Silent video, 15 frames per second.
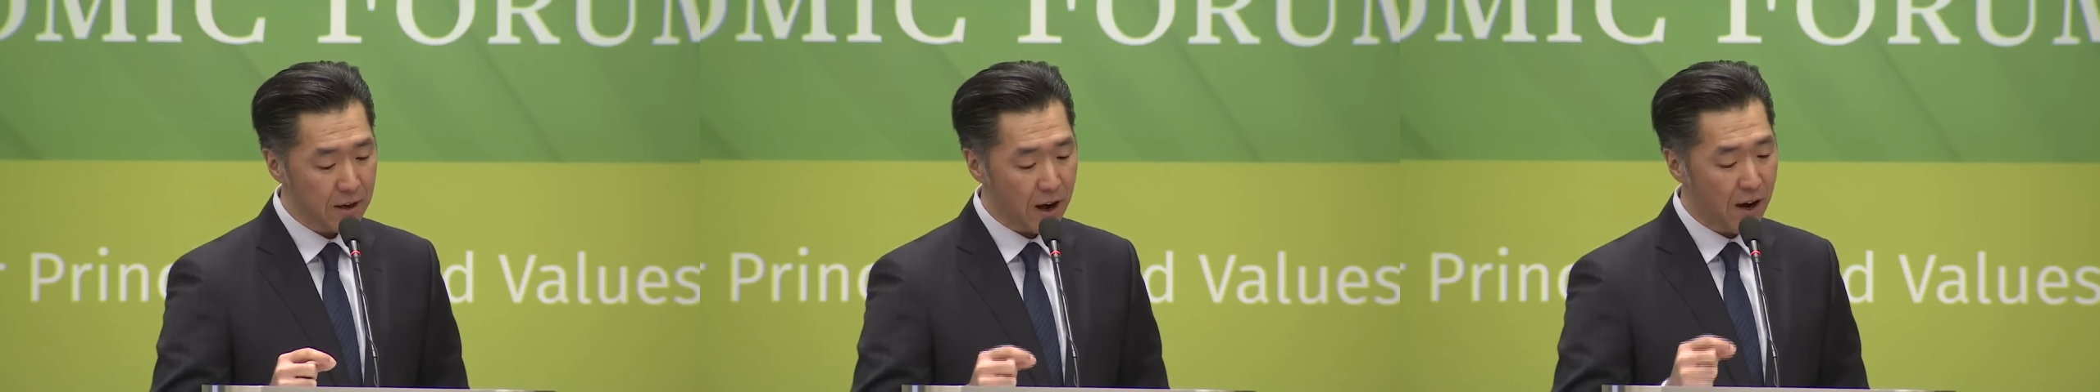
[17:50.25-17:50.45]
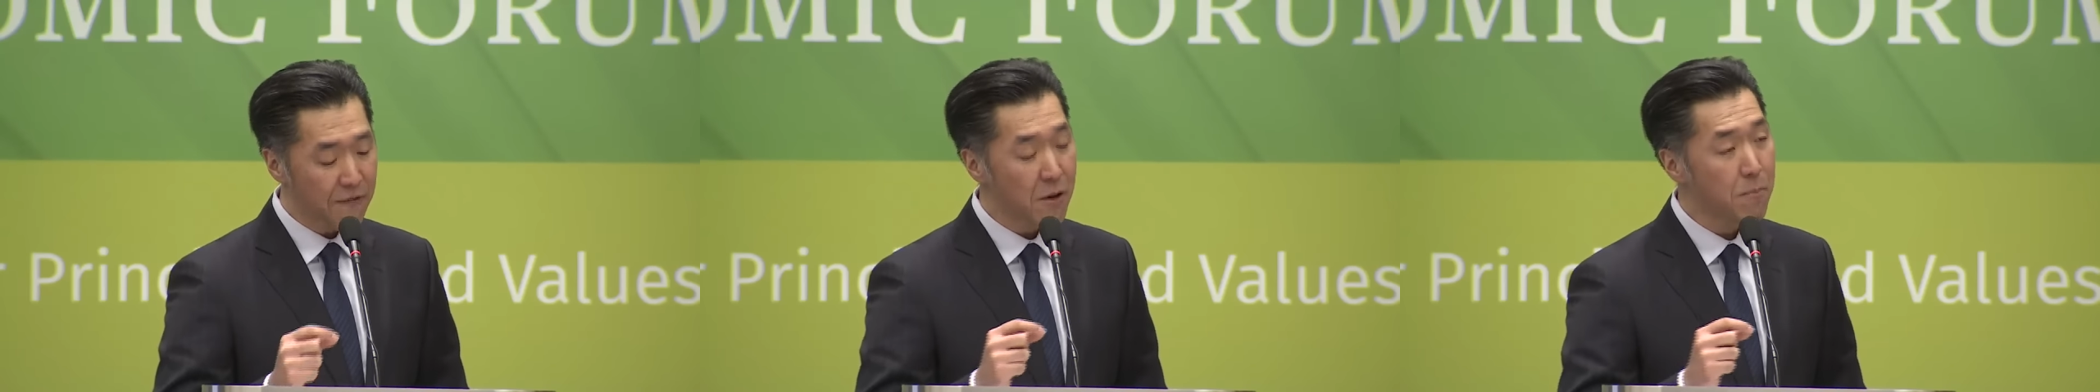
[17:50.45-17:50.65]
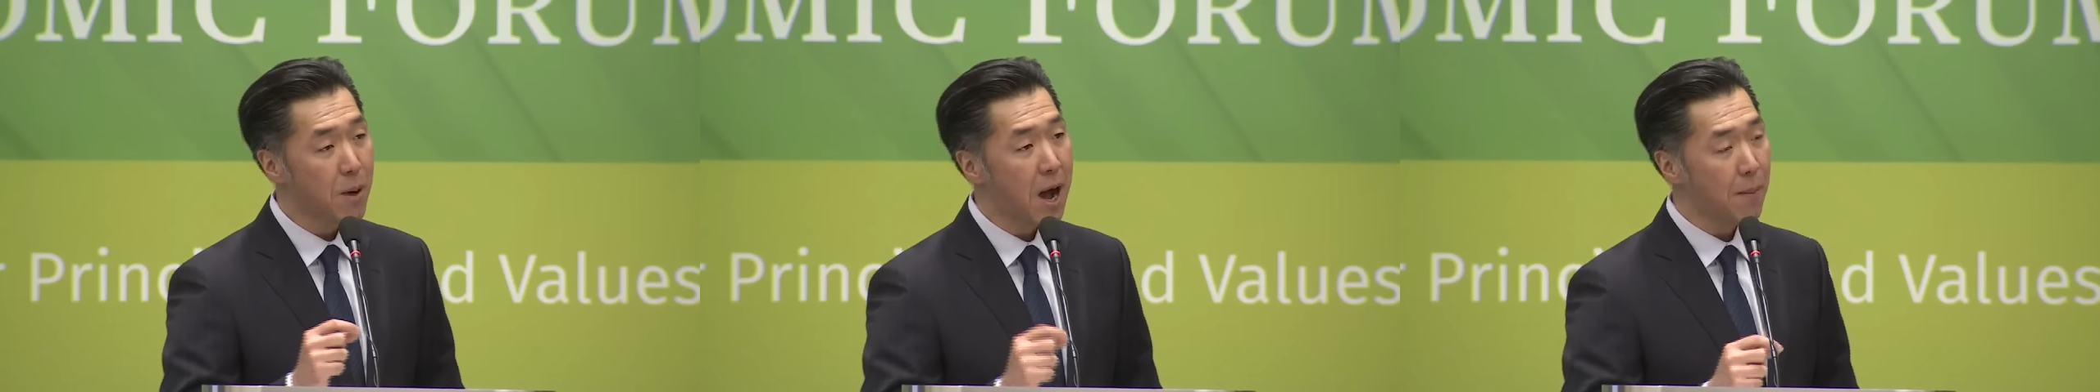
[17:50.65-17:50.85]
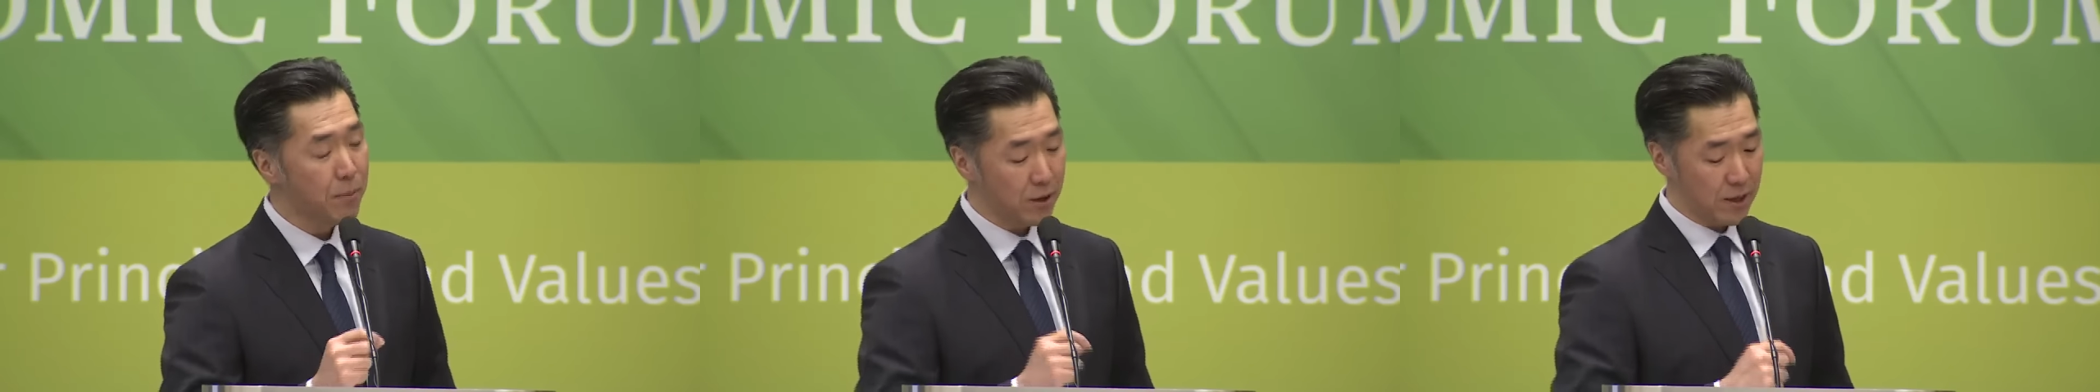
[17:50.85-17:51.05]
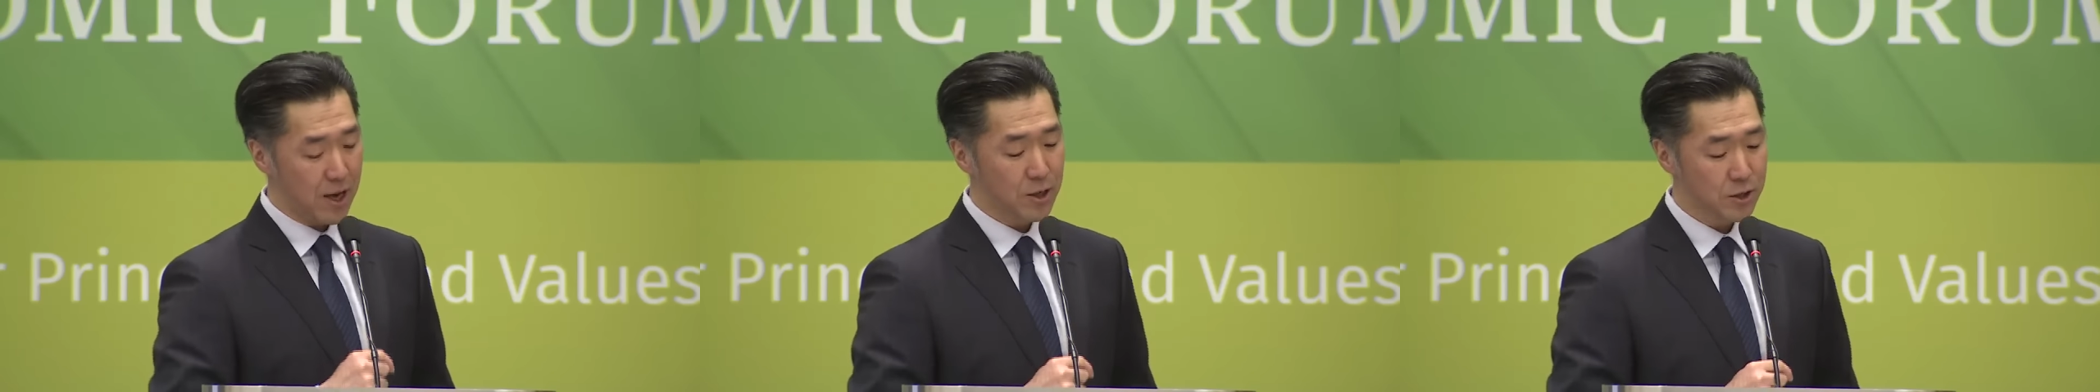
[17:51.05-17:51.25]
of the
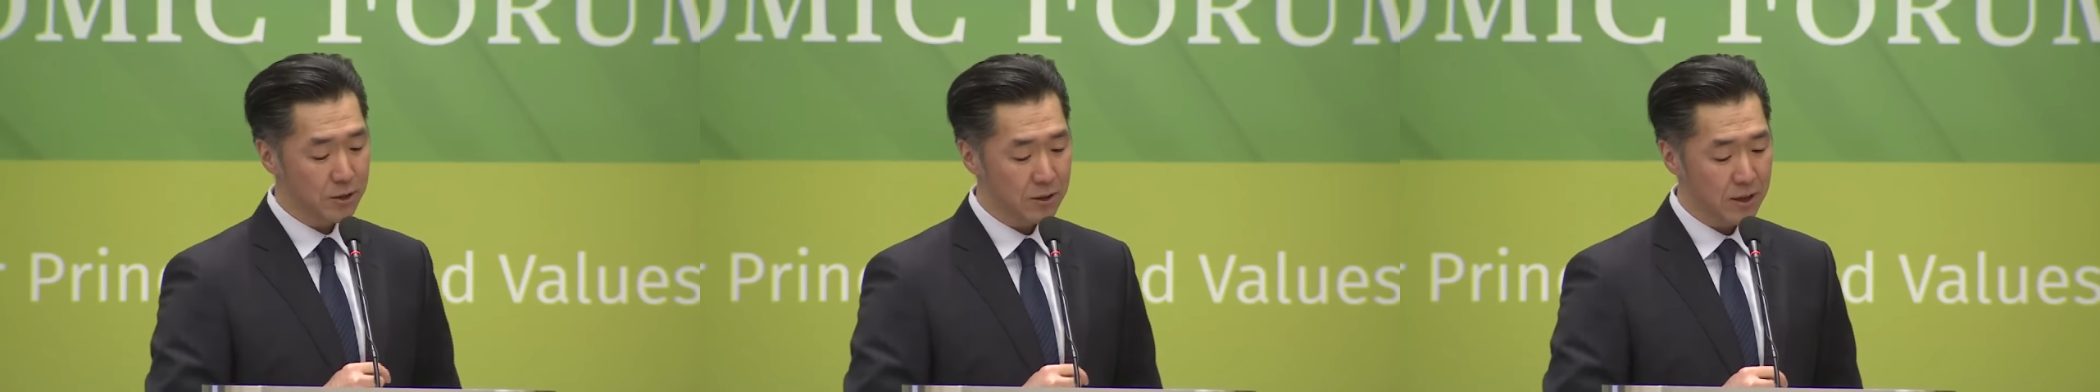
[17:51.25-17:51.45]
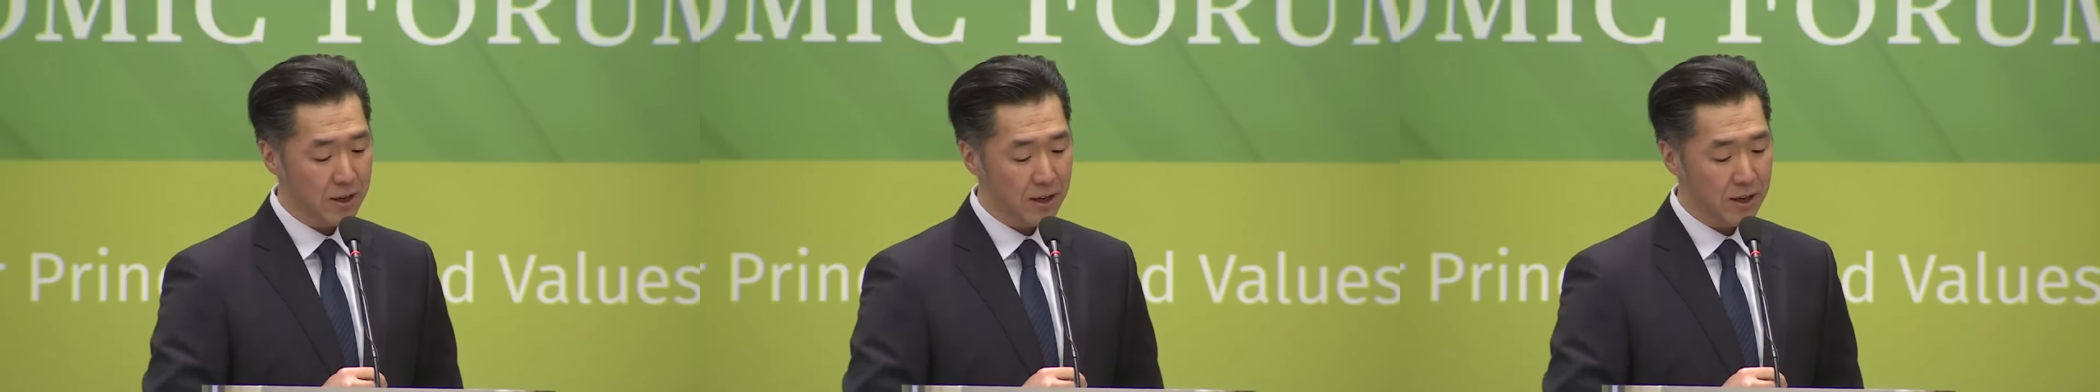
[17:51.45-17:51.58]
population,